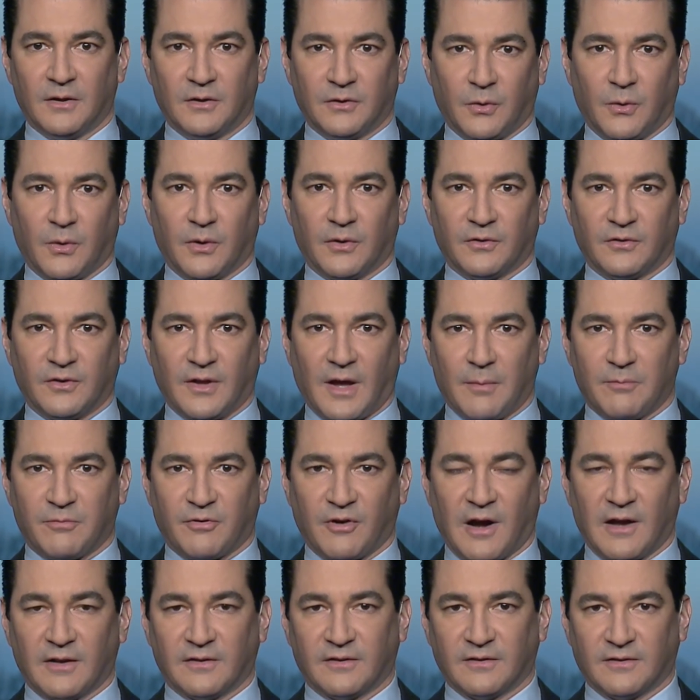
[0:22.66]
towards that
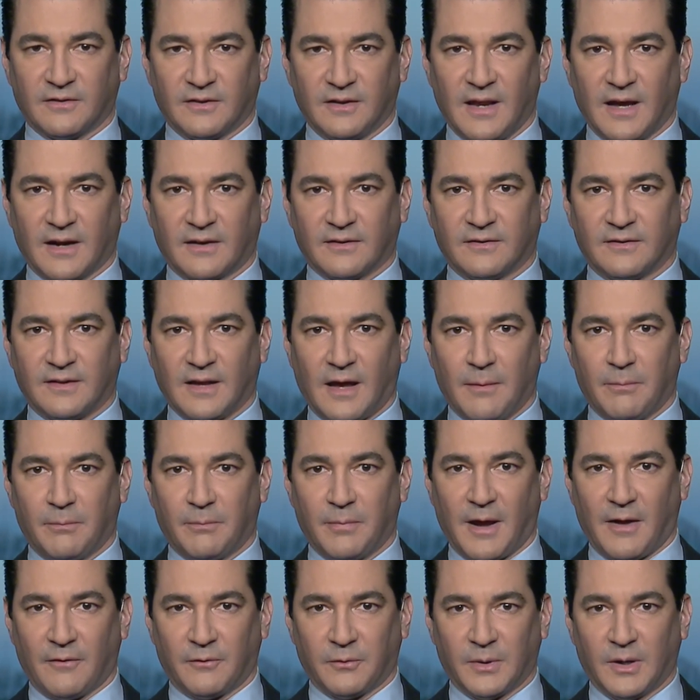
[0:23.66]
process. The next step
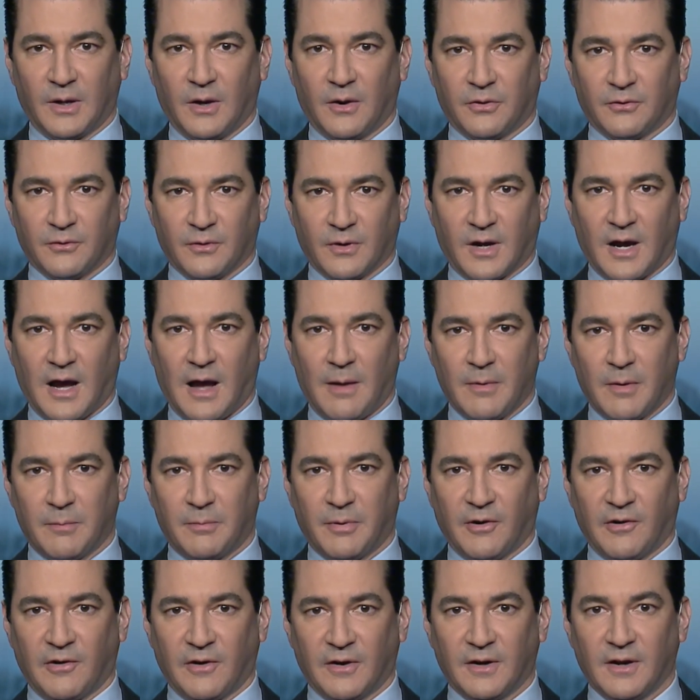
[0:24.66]
after we go through a
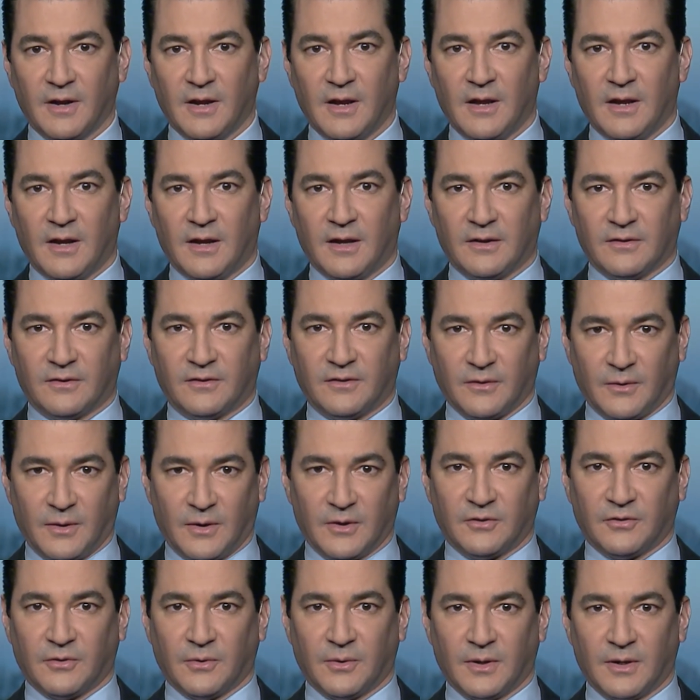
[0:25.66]
comment period is to
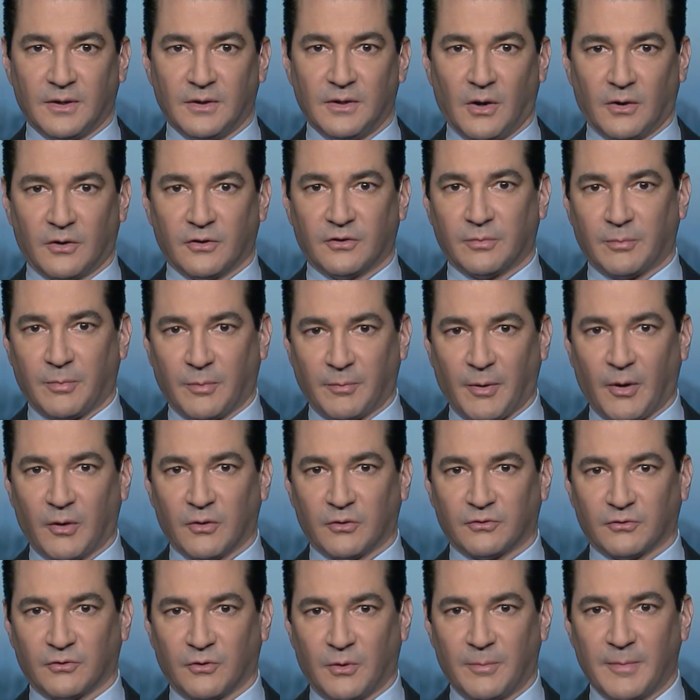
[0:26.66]
issue a notice of
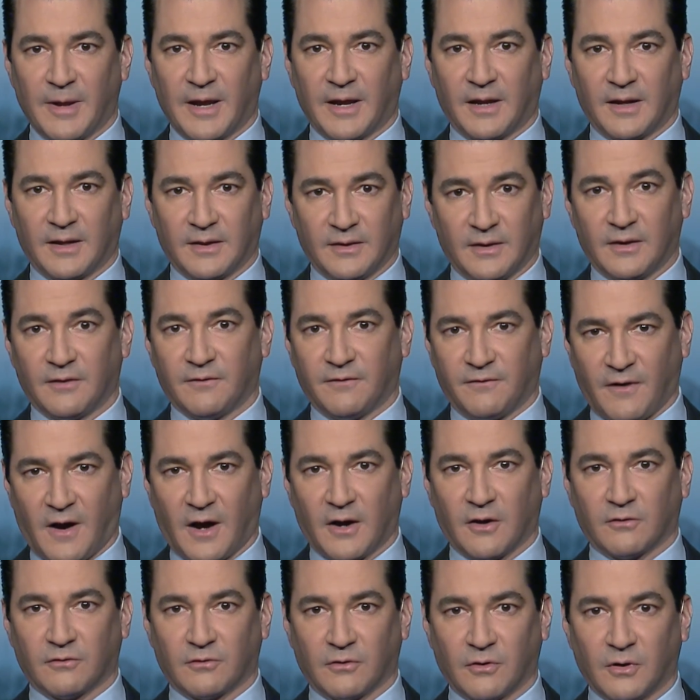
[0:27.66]
proposed rulemaking and then a
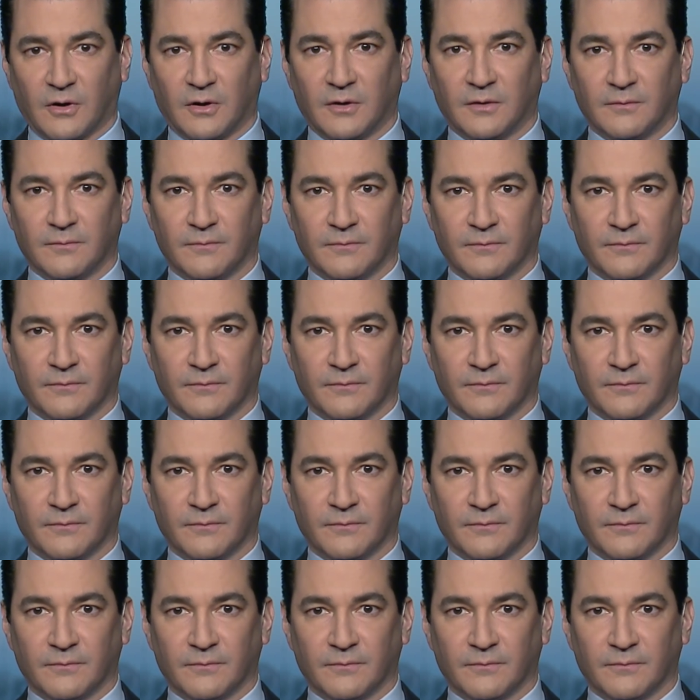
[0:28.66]
final rule